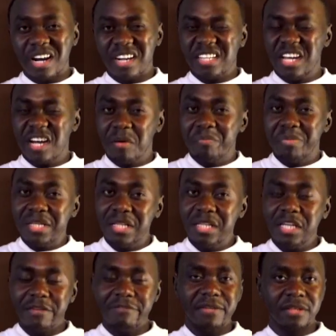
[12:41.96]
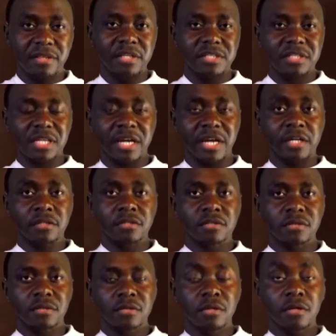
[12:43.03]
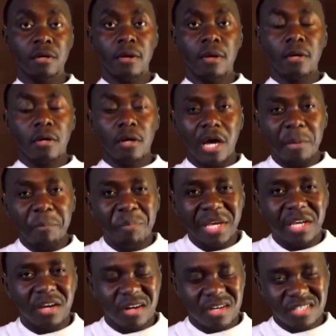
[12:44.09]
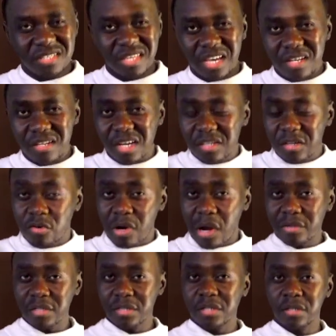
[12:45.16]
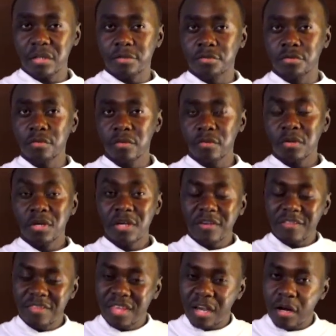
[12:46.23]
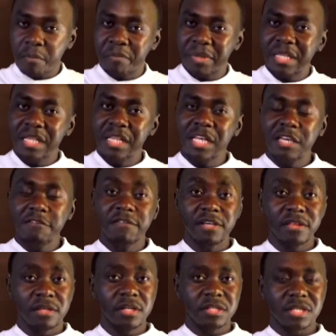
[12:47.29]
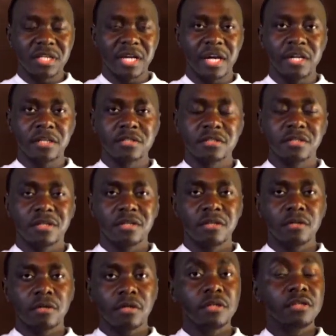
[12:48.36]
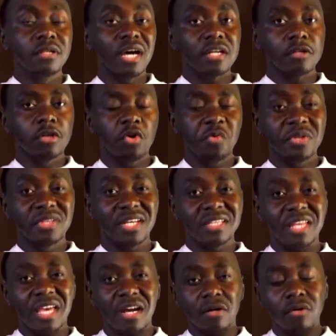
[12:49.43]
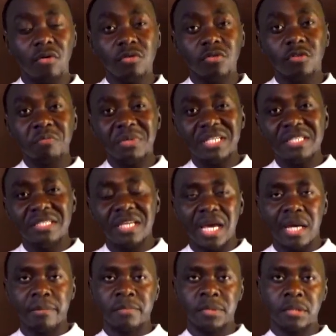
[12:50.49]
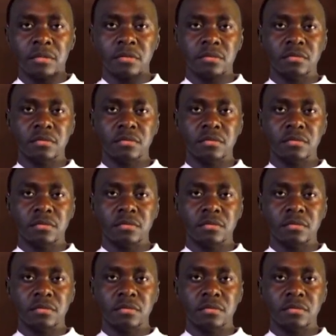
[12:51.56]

are now believing these lies. Because they are not grounded in the truth, they are believing these lies, not knowing that they are going to be damned.